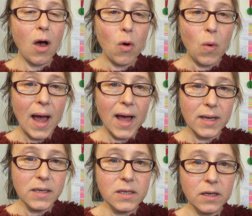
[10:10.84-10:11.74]
Oh,
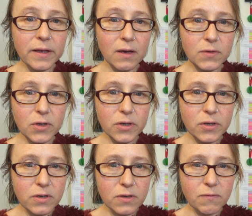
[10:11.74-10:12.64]
and I have
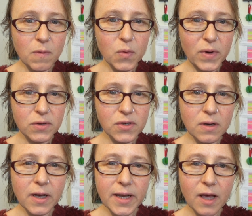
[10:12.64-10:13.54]
learned from the Wales
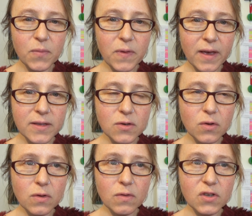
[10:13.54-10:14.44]
Online app that
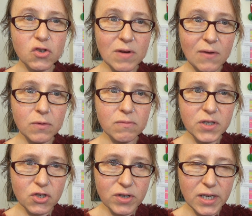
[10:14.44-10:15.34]
the travel
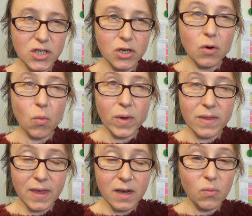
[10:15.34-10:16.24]
restriction
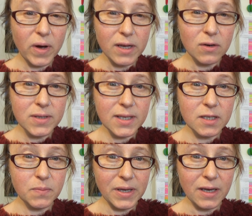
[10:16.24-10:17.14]
within Wales
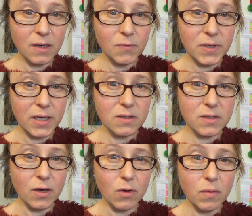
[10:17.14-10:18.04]
is being lifted,
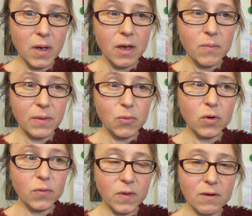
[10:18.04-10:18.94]
so people
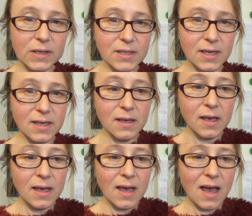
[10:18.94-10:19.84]
could theoretically
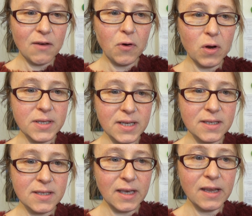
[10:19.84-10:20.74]
have
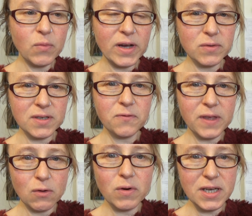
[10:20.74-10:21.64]
holidays in Wales if
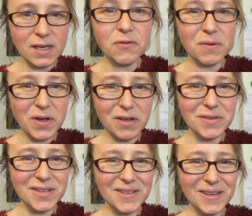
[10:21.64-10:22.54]
they already live in
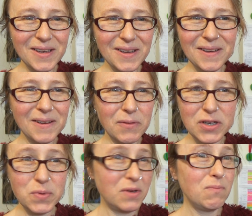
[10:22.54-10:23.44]
Wales,
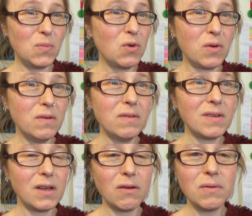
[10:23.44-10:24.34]
which we couldn't,
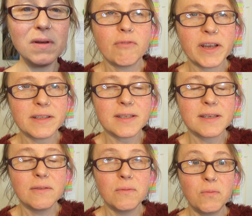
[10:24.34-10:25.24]
you know.
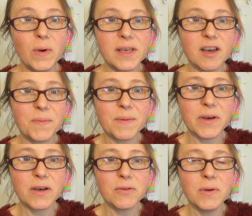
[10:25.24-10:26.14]
Right, wake up
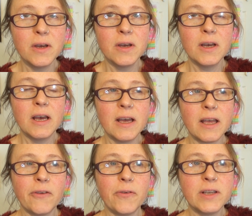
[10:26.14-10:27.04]
Imo.
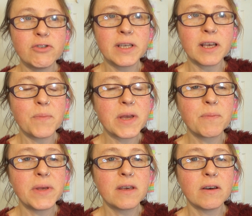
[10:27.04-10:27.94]
If I drink a
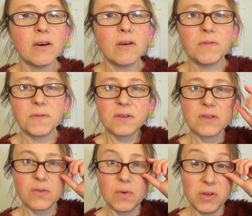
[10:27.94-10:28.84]
big beaker of
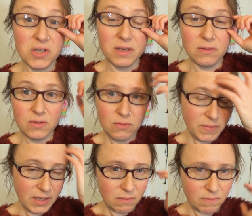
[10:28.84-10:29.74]
squash, that'll sort
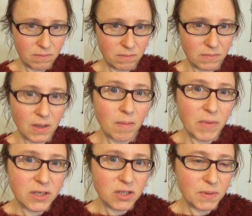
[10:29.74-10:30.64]
me out. I
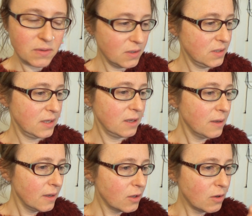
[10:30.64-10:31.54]
might just be thirsty.
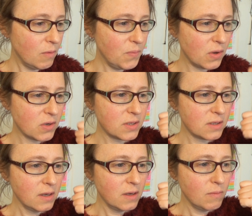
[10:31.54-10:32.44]

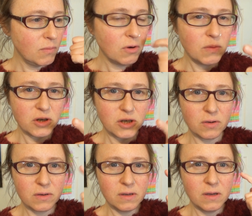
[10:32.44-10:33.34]
Compost, put a wash
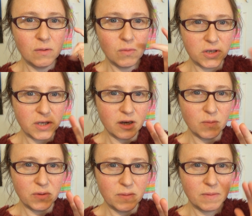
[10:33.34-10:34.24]
on, washing up